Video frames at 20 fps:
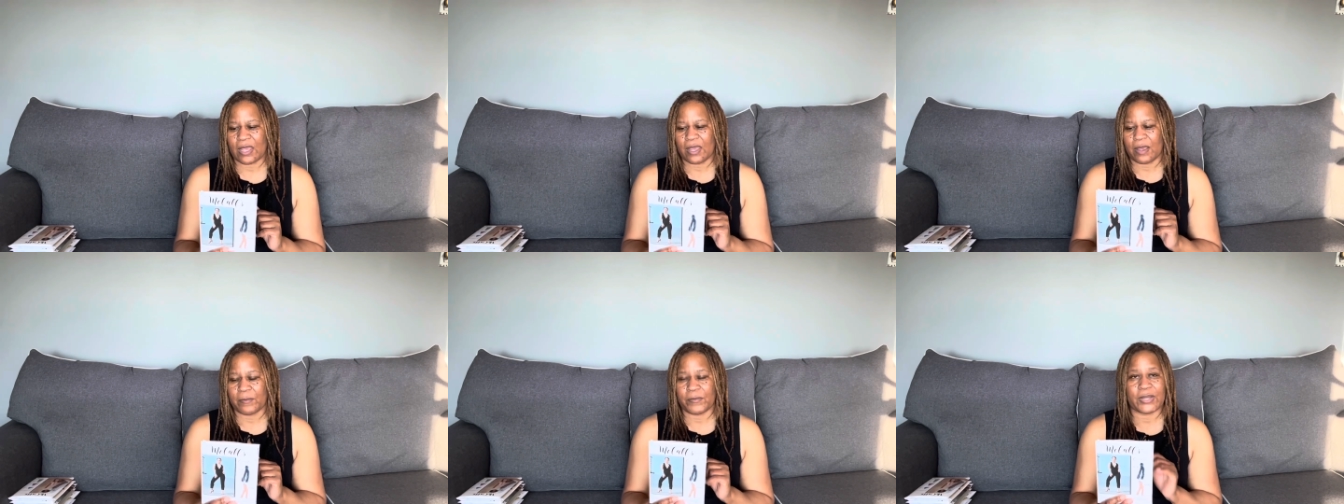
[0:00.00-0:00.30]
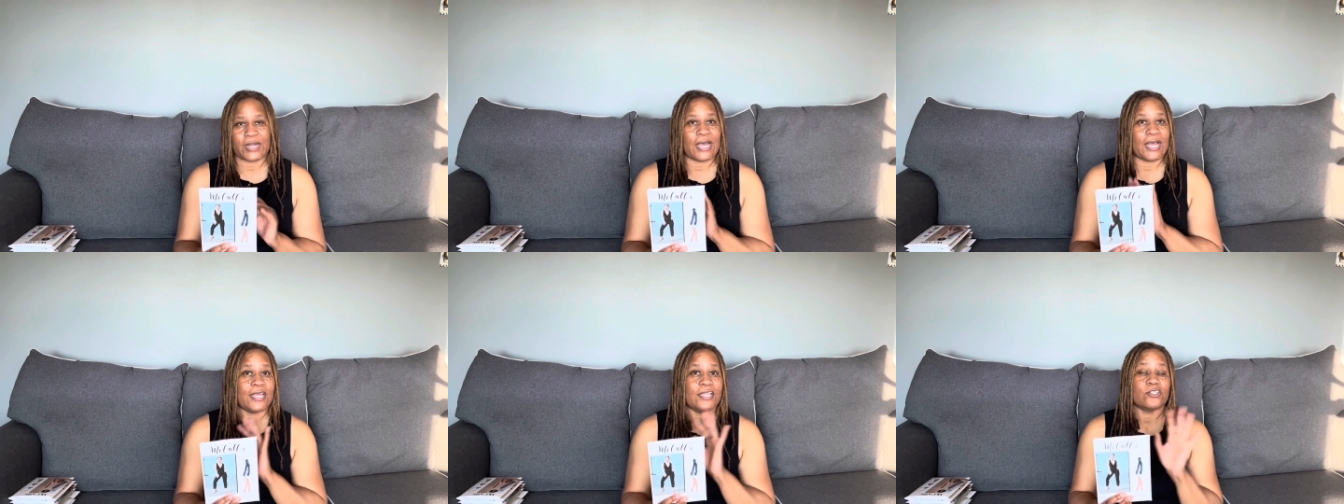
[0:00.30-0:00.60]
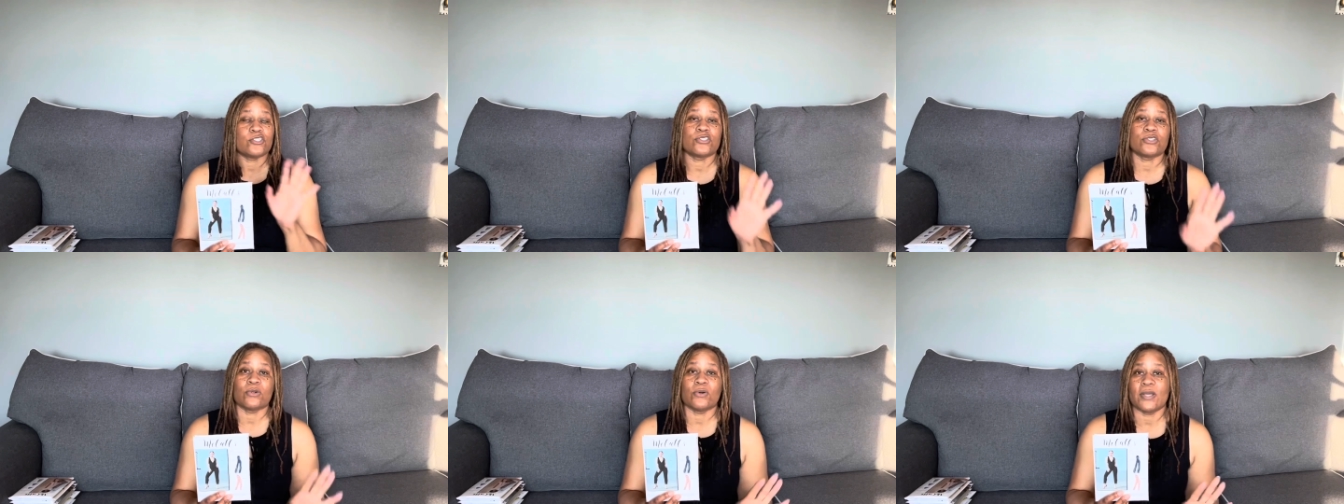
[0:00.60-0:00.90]
But I
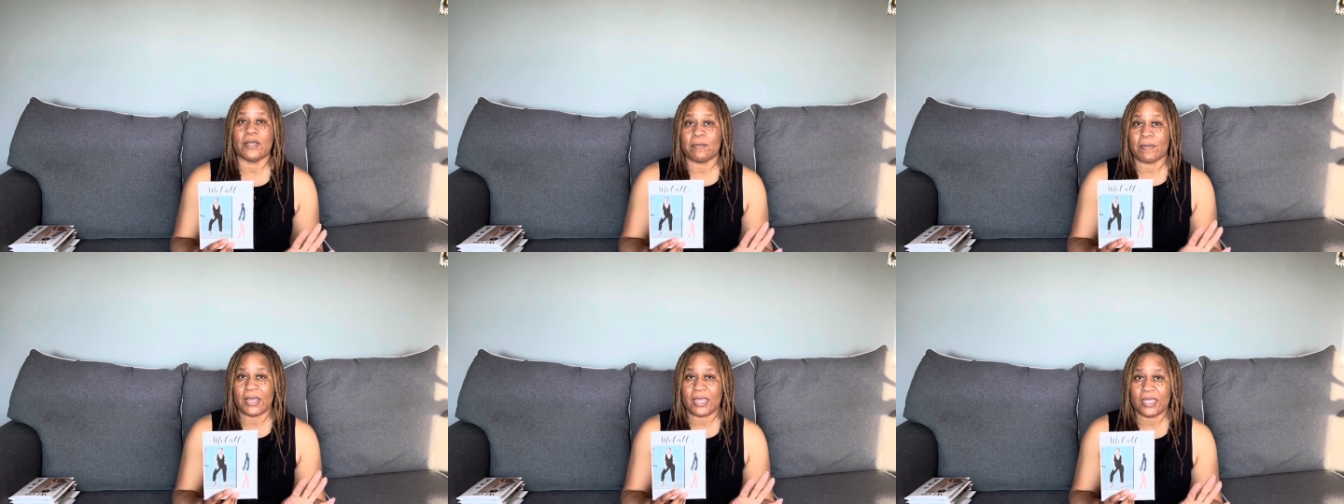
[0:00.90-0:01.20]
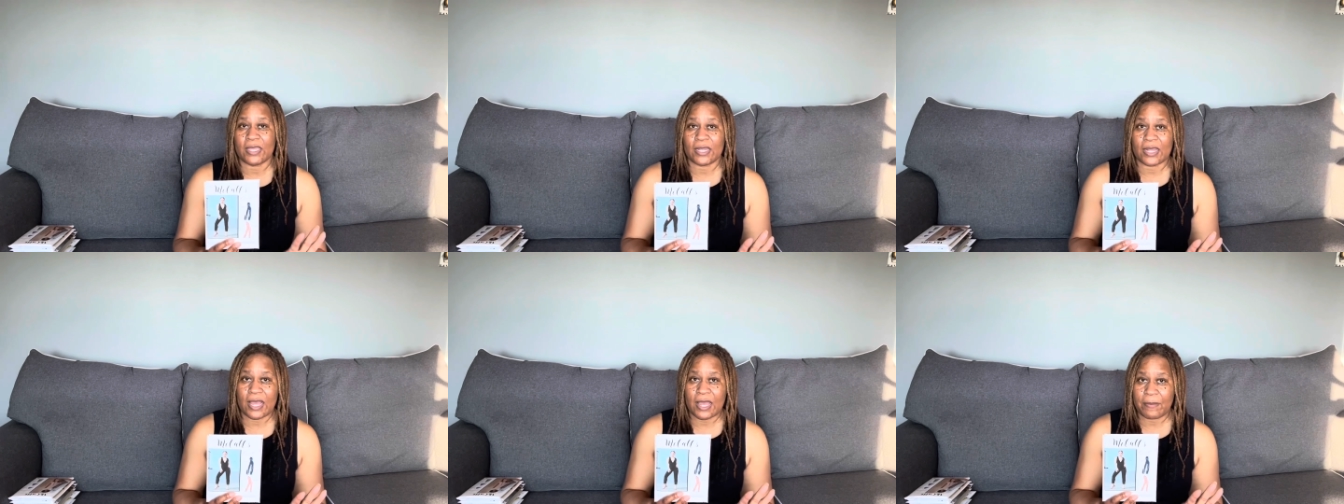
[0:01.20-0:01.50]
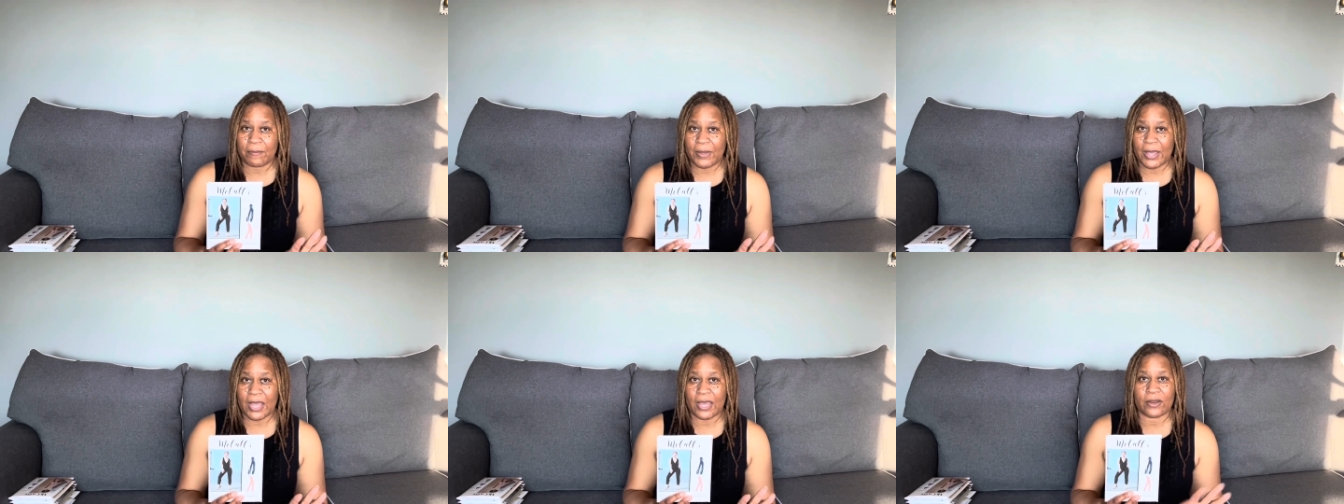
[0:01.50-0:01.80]
enjoyed making that
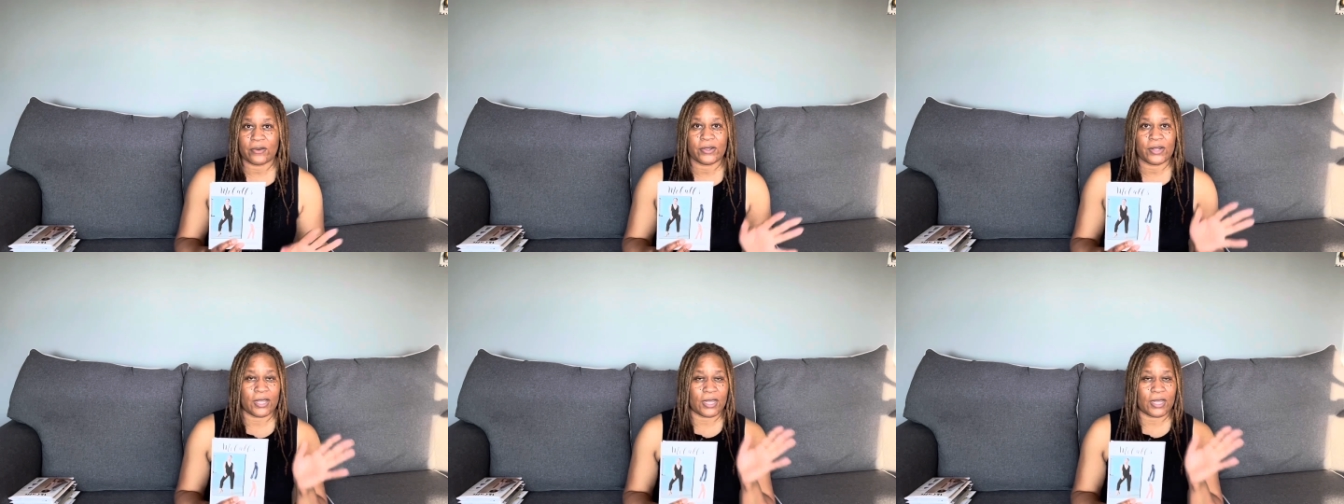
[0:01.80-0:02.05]
pattern.